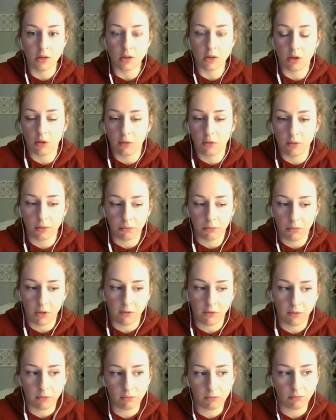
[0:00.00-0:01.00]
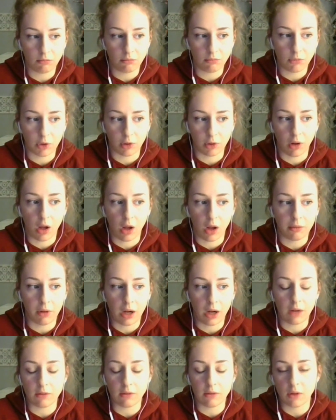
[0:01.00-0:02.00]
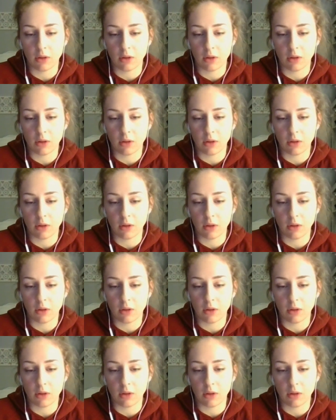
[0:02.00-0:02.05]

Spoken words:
So if they're not right,